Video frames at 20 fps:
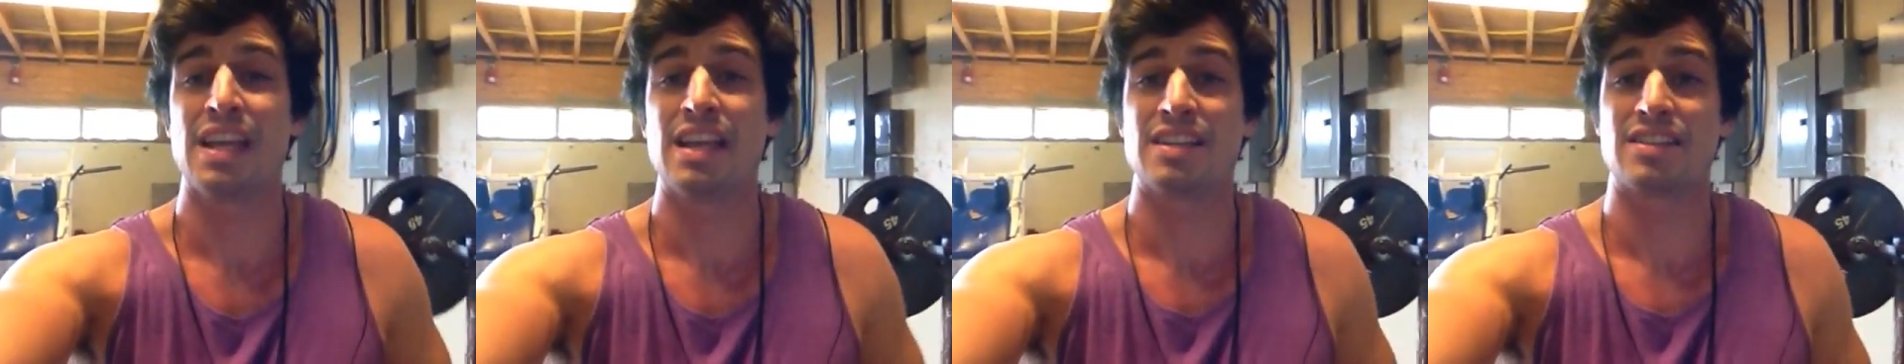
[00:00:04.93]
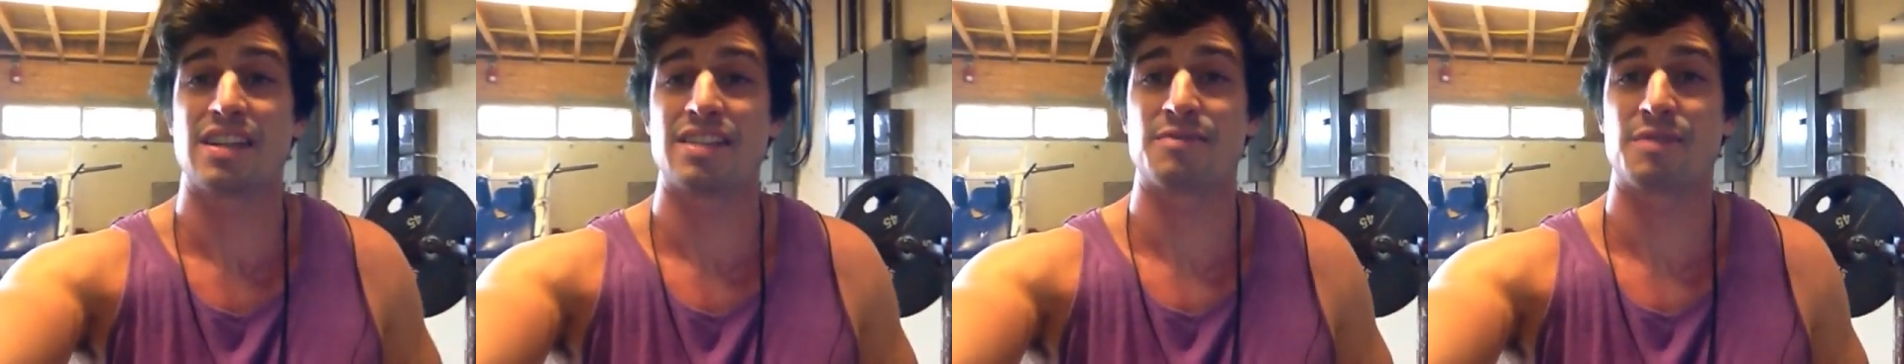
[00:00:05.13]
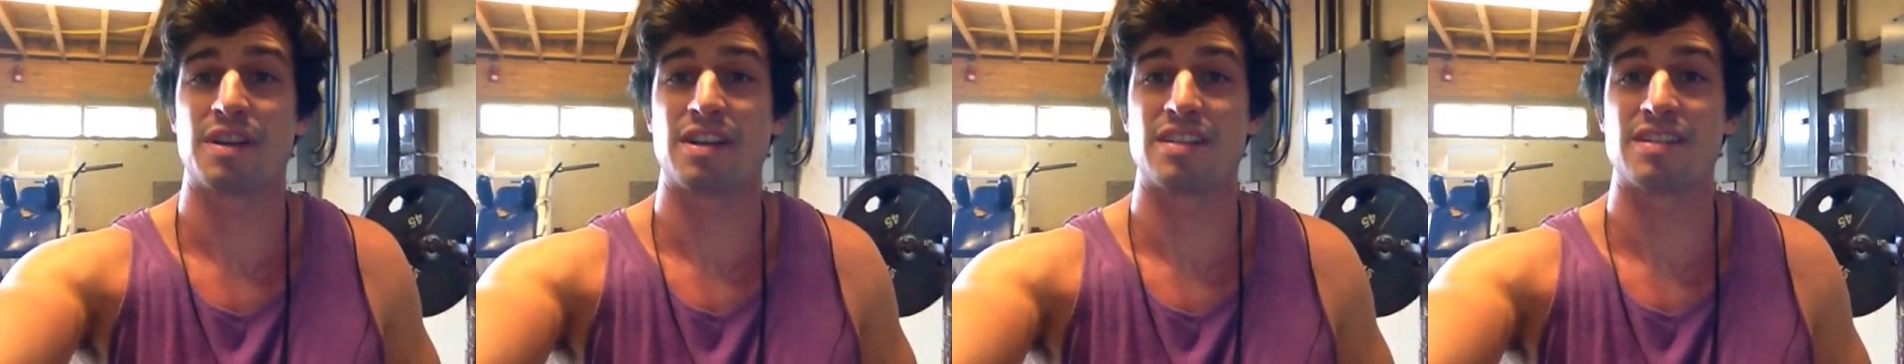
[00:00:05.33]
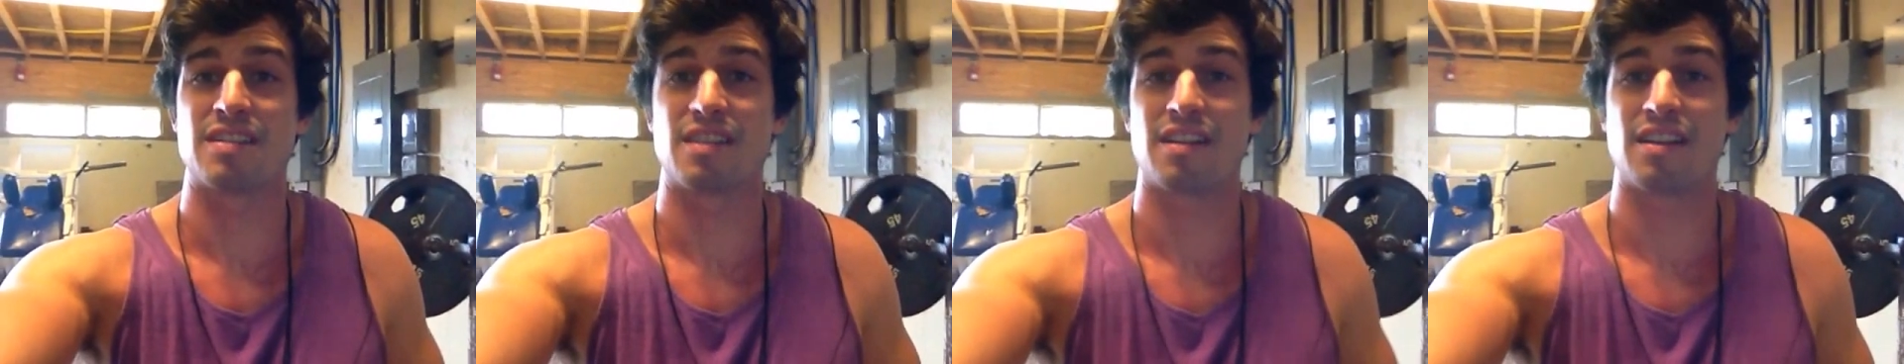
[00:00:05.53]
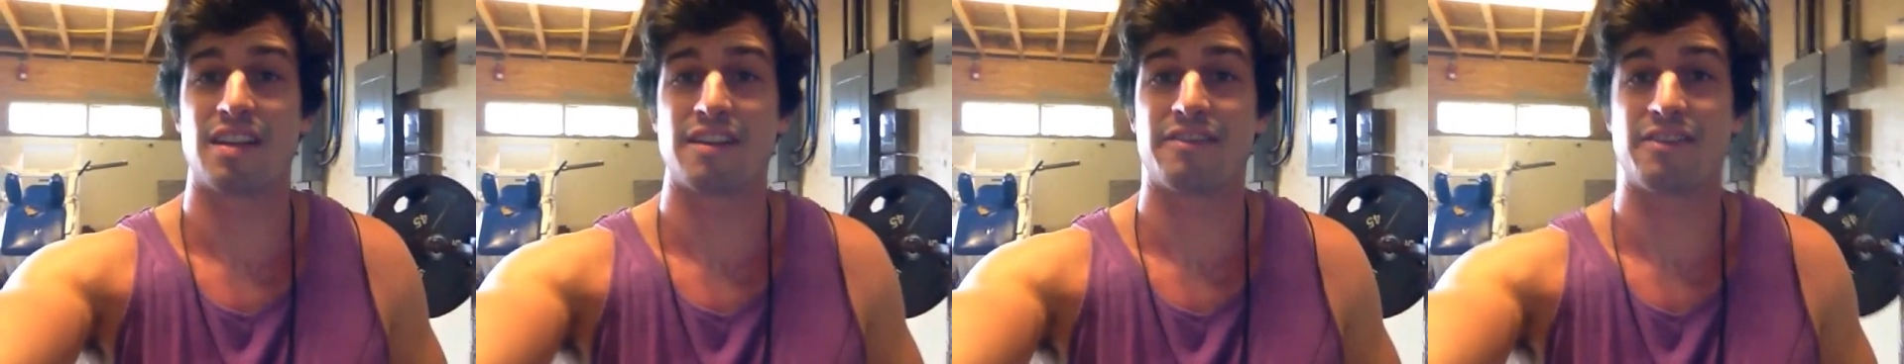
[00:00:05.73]
so I just wanted to
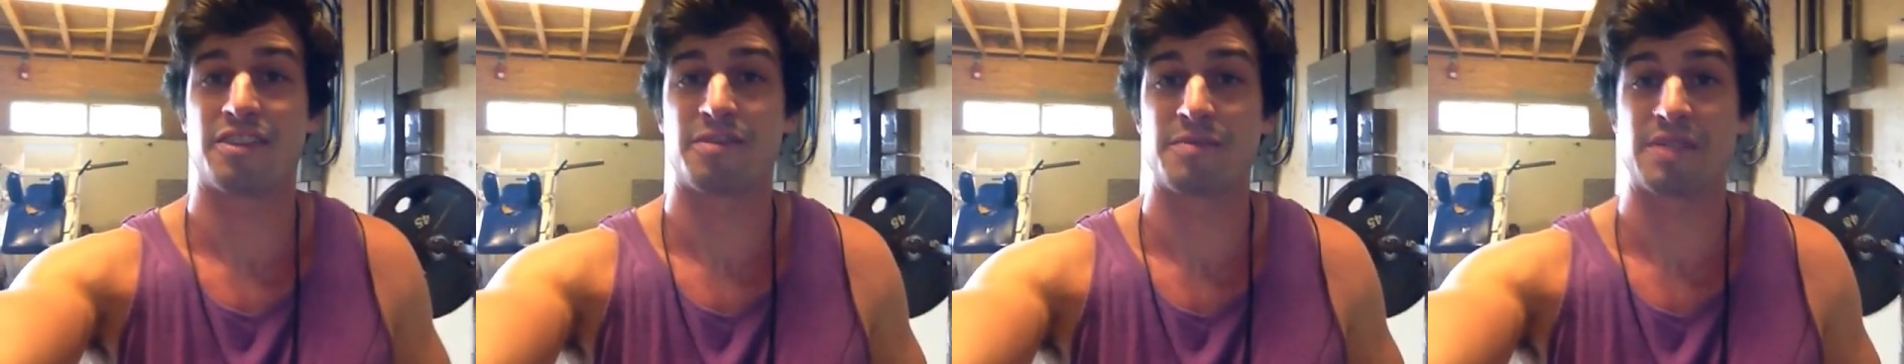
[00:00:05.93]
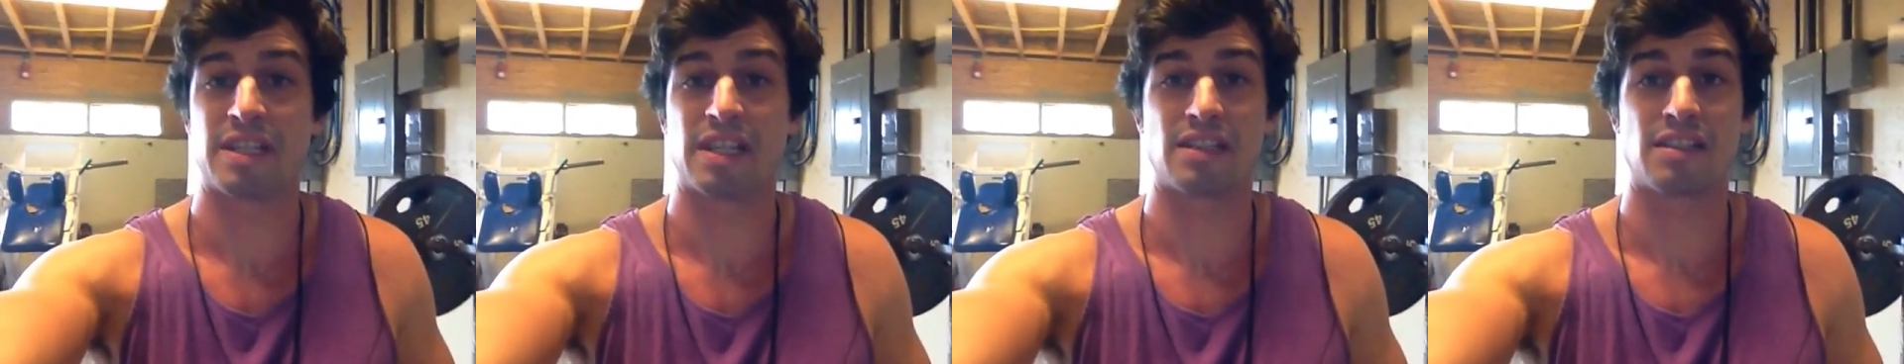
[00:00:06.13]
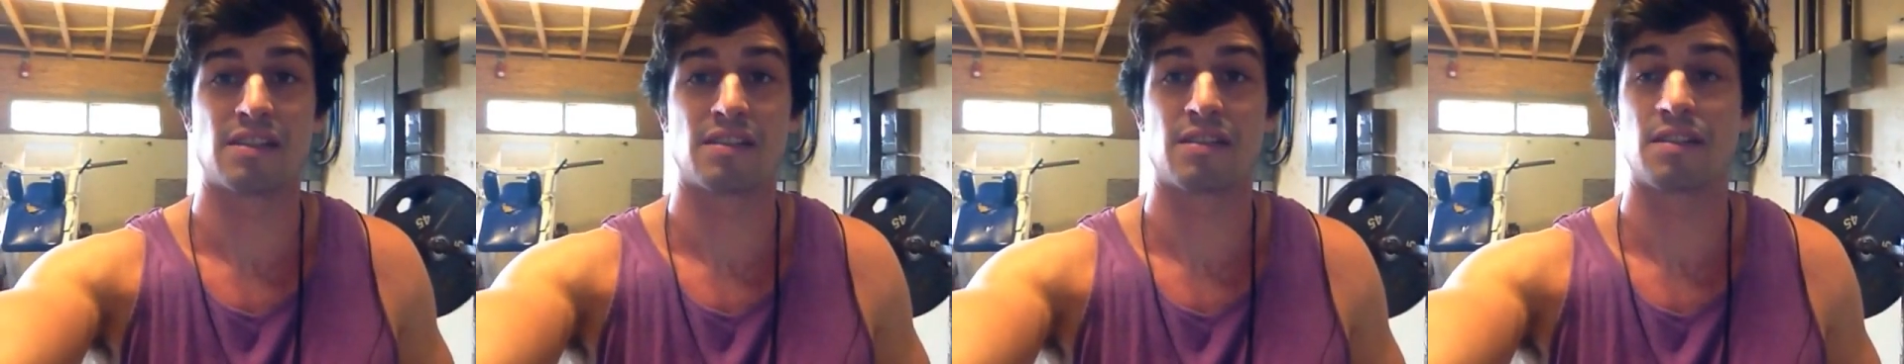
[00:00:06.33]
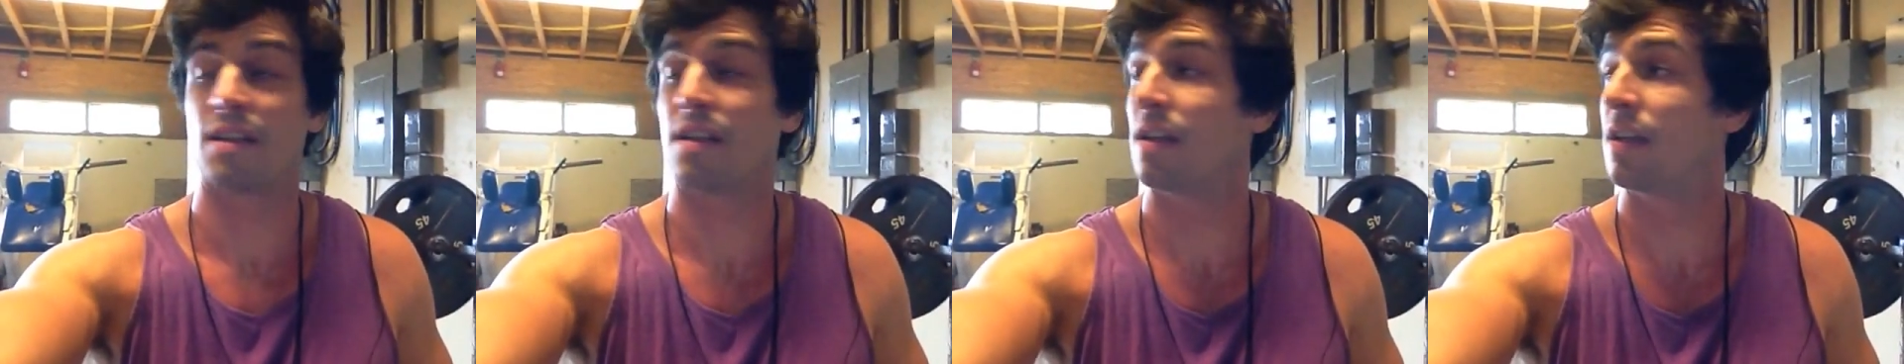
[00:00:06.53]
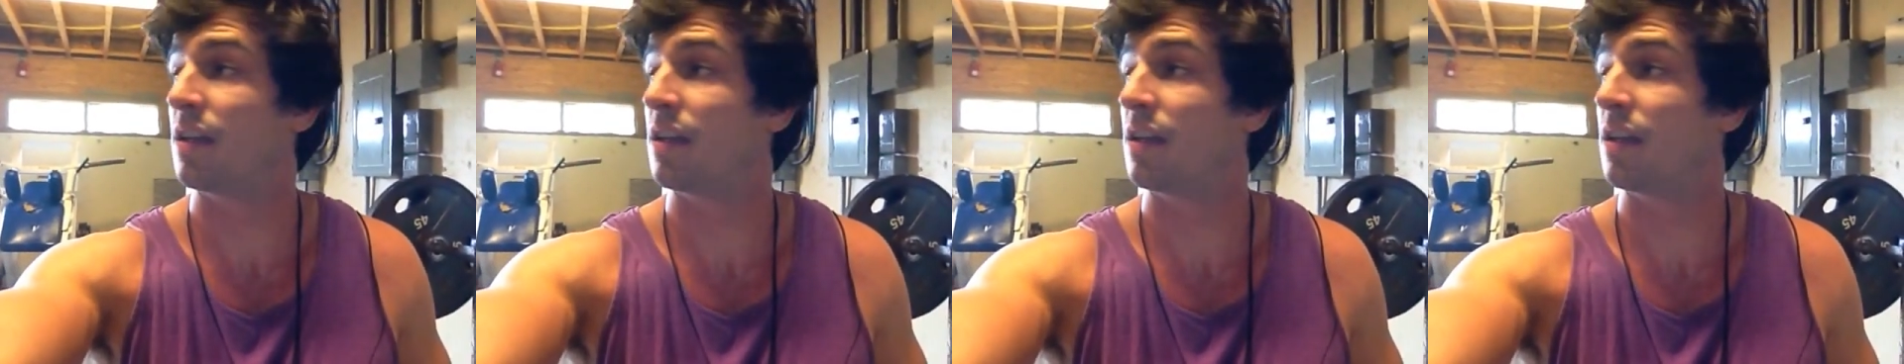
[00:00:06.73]
start like filming like little,